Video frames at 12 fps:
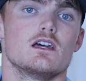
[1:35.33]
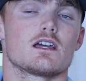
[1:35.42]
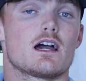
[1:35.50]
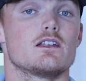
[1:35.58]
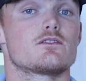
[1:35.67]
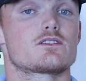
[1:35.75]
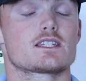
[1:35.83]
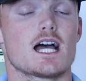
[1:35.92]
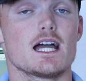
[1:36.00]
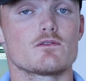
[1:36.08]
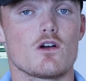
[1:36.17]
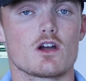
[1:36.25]
kind of
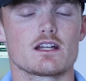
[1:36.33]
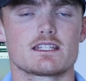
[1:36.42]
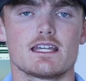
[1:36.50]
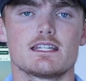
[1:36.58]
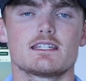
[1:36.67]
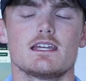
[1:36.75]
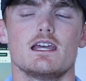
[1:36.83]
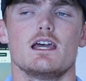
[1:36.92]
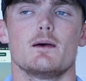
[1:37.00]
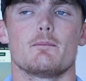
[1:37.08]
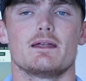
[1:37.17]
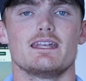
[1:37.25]
skyrocketed,
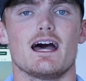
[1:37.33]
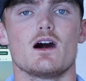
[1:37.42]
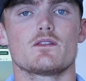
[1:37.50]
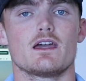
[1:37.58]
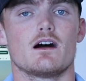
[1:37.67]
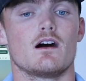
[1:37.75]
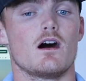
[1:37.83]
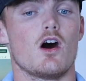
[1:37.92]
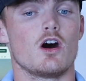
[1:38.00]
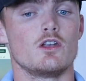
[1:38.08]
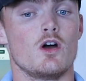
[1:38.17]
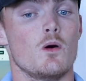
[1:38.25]
but now they are
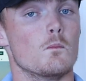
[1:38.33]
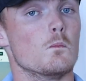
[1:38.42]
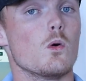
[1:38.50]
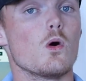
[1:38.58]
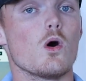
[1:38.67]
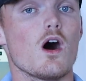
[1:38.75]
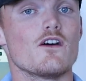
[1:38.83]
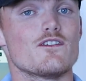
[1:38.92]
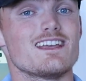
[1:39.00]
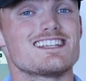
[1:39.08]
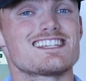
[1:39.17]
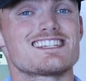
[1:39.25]
on more of
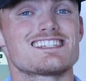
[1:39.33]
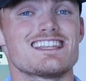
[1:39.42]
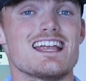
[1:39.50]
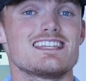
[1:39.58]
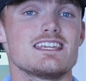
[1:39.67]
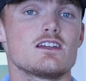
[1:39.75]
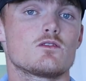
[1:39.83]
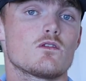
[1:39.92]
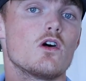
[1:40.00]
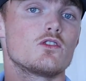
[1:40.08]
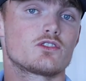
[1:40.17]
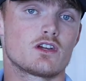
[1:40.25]
a steady
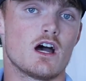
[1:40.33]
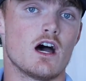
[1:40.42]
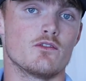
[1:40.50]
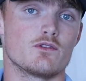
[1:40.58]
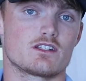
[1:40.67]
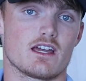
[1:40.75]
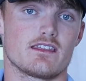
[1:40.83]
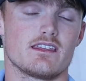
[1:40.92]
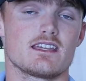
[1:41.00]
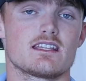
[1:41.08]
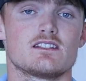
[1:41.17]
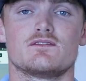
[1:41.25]
growth curve, which I
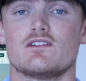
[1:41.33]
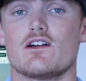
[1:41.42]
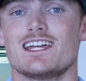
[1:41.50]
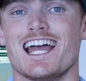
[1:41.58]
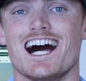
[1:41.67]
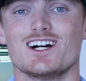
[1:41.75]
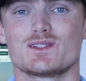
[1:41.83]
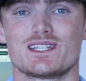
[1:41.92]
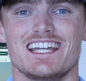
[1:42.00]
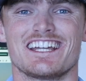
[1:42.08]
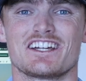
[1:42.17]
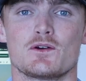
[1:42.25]
think is very
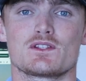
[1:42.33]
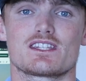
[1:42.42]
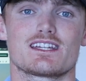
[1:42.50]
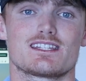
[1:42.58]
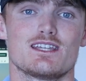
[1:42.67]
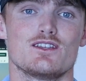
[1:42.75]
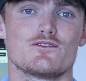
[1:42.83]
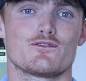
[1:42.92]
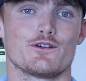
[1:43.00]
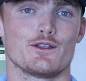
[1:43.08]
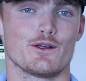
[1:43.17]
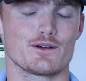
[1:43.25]
healthy and going to continue
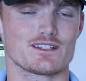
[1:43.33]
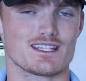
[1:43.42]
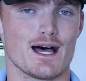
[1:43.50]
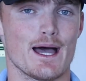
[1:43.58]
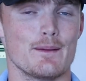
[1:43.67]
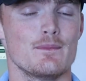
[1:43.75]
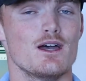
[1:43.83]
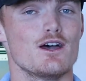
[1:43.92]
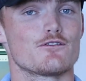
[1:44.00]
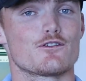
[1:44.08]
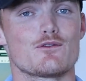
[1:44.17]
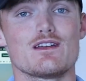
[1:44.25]
for a long time
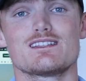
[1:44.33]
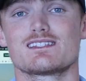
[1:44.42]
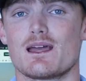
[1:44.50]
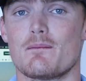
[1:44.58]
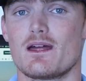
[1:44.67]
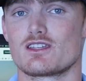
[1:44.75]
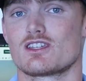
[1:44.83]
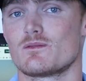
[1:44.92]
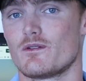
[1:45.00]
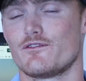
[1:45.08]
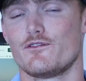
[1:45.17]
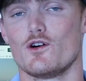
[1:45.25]
for reasons I mentioned
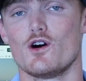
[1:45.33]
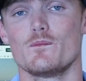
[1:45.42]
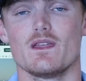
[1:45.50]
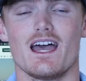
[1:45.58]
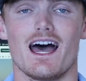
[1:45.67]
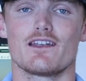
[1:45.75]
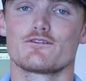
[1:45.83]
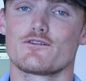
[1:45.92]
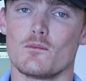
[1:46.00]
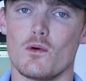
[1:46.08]
before and for